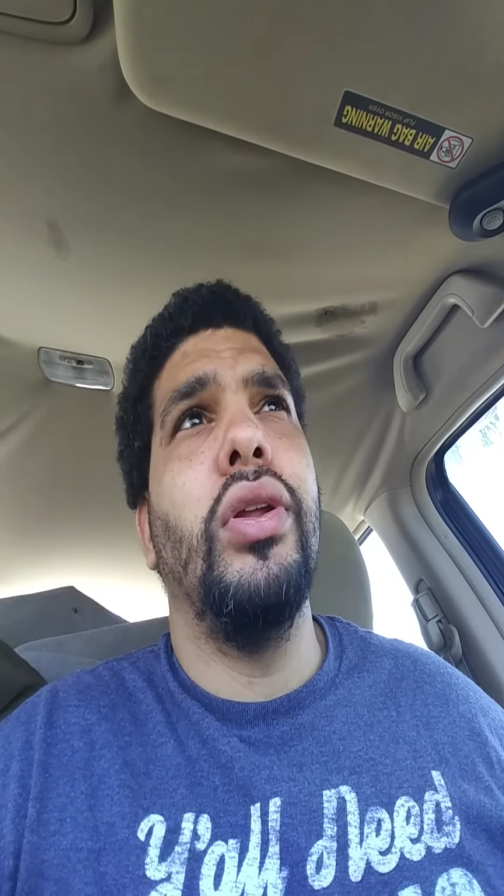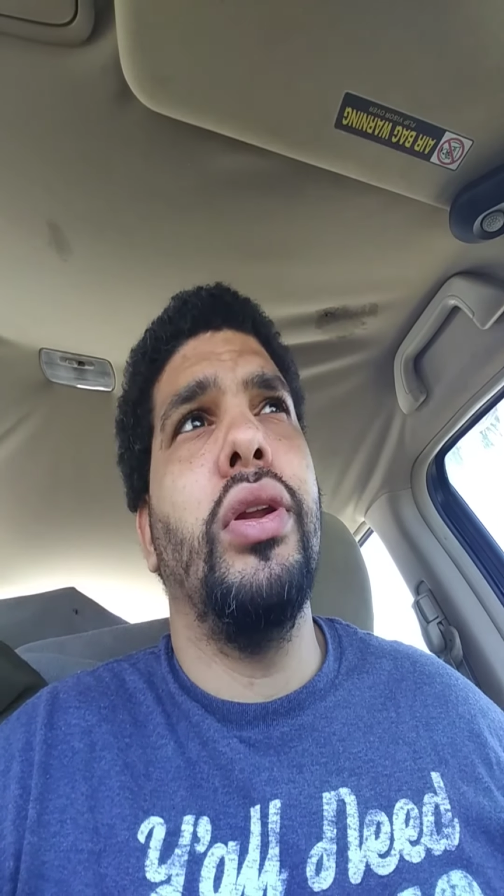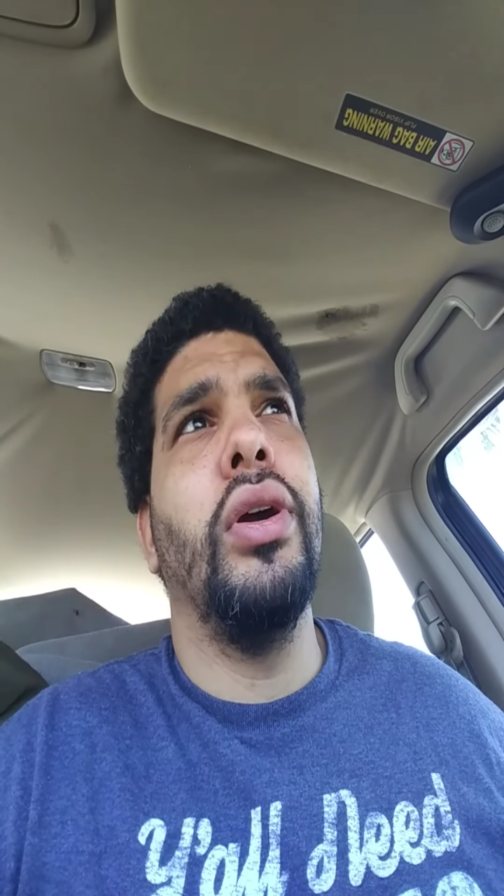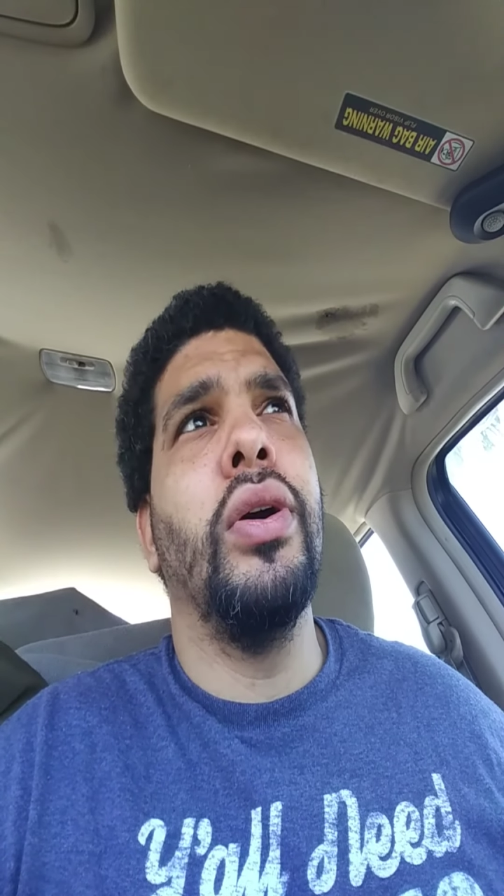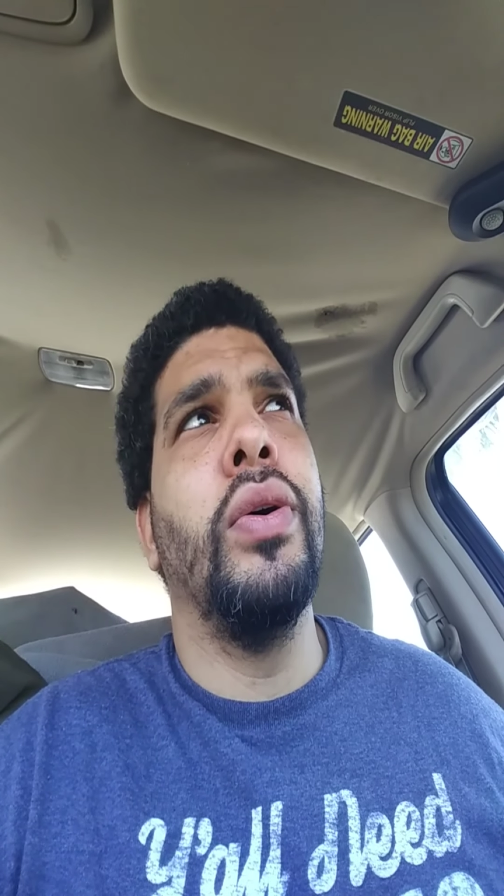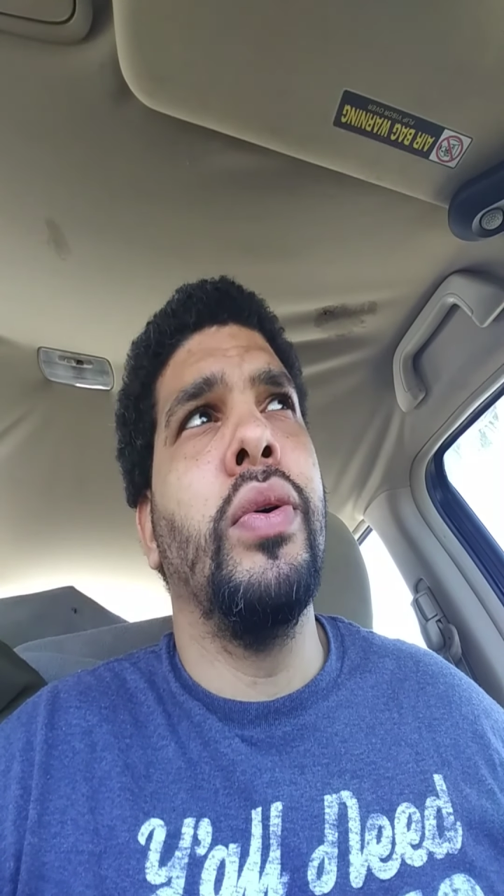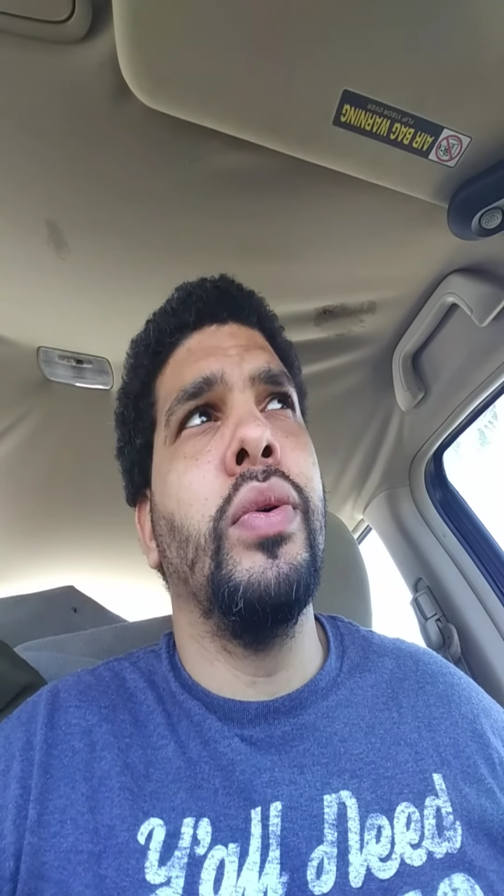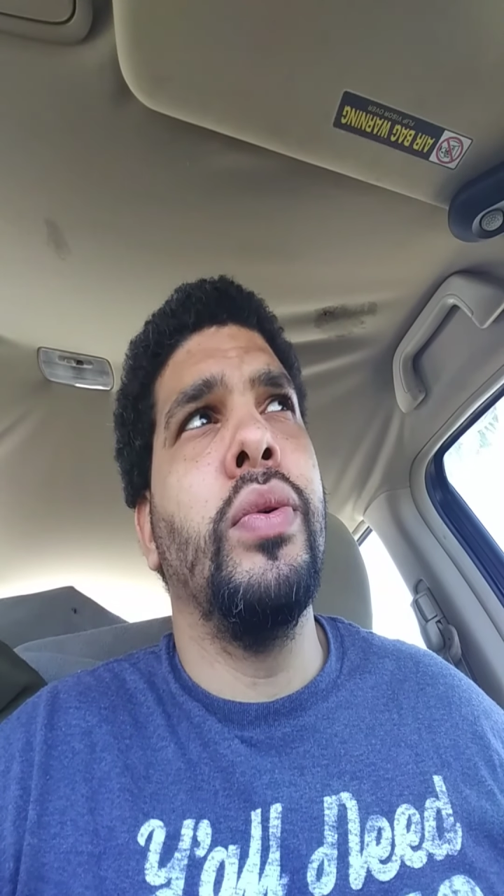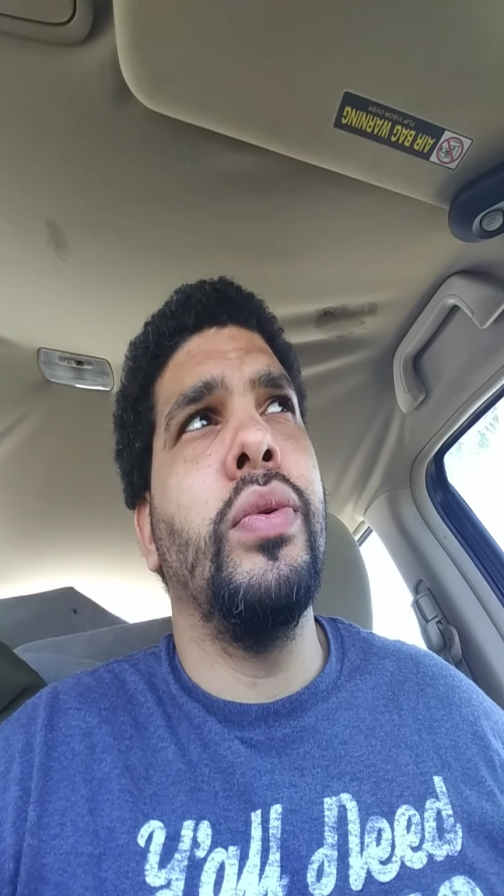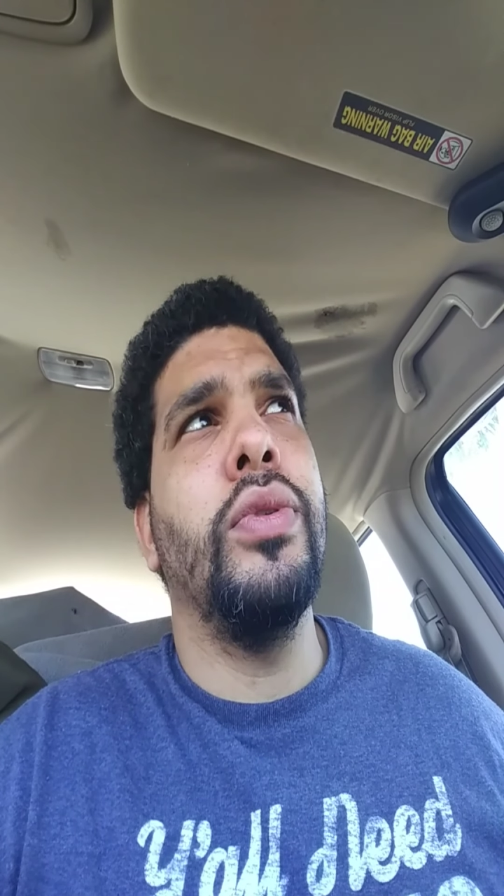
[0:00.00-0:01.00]
to
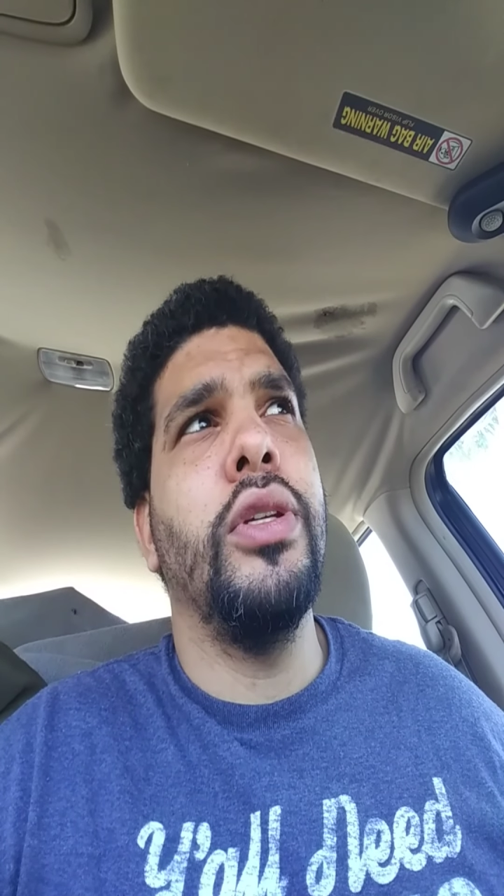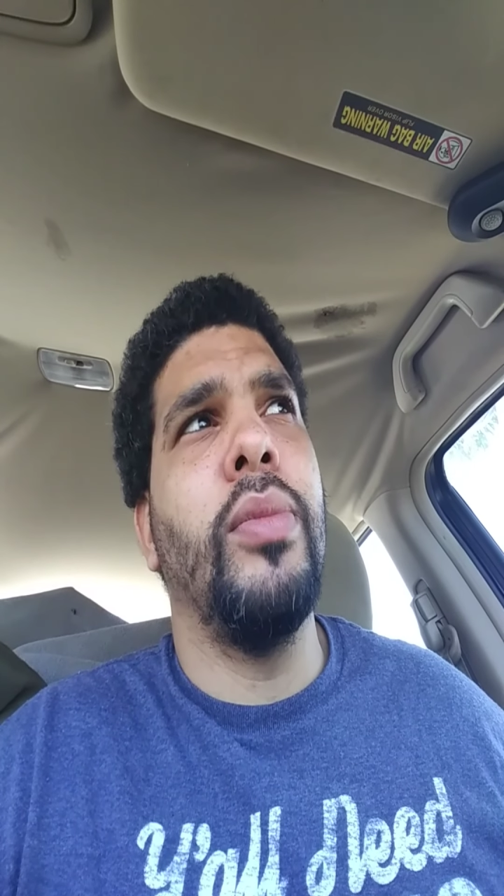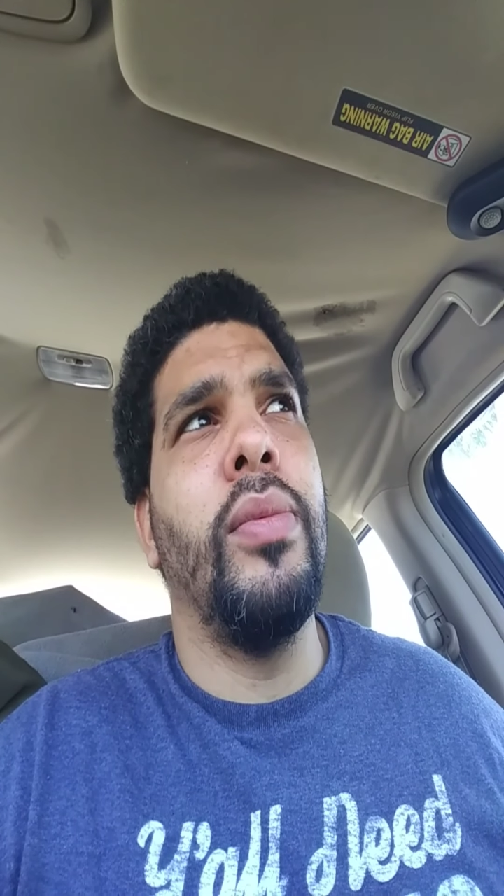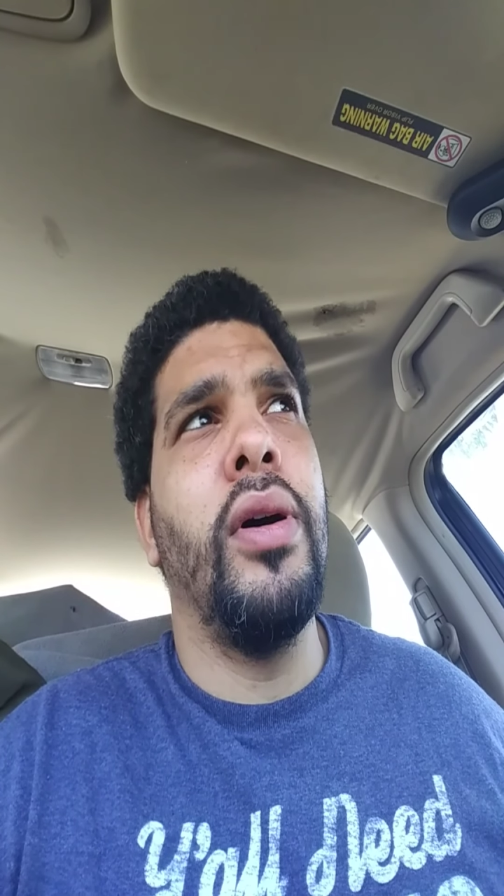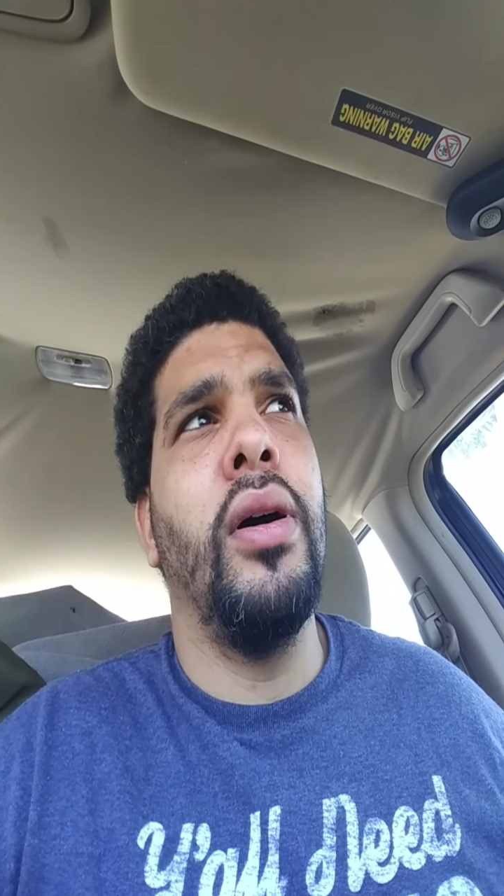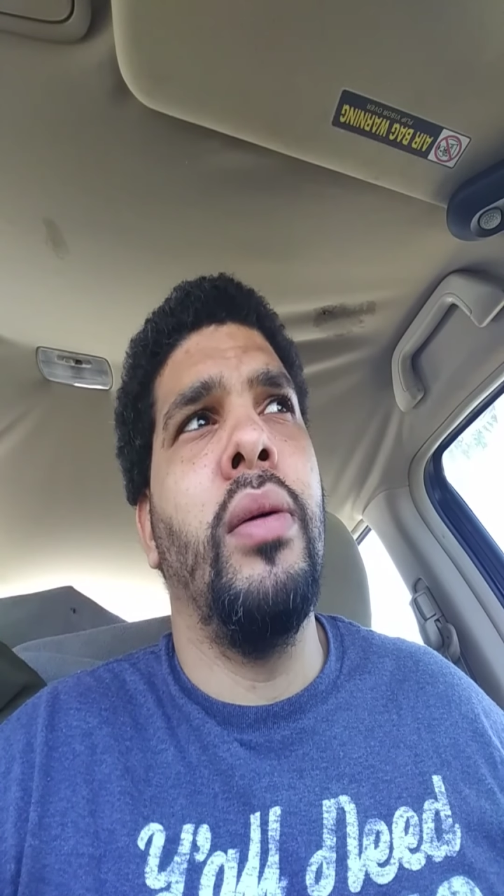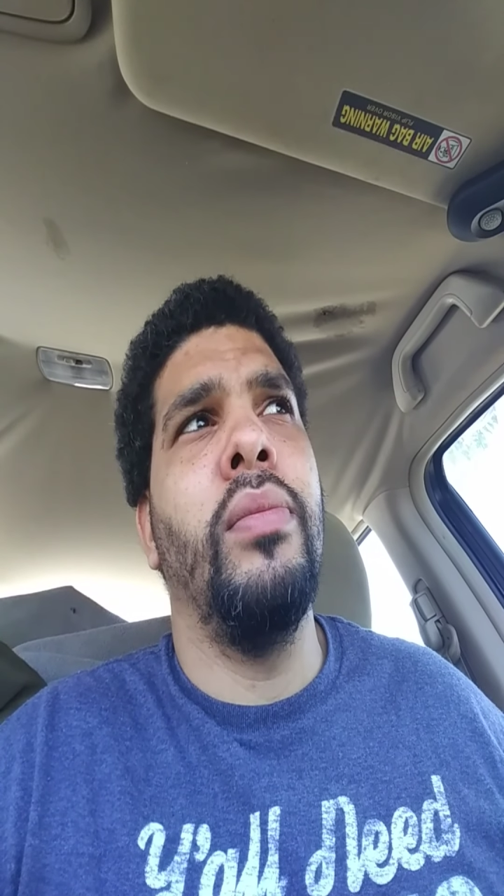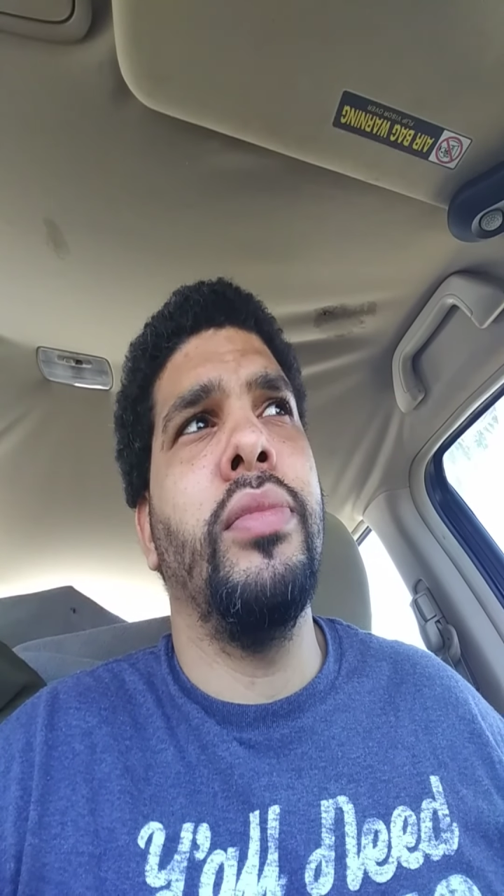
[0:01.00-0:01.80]
go see my mom,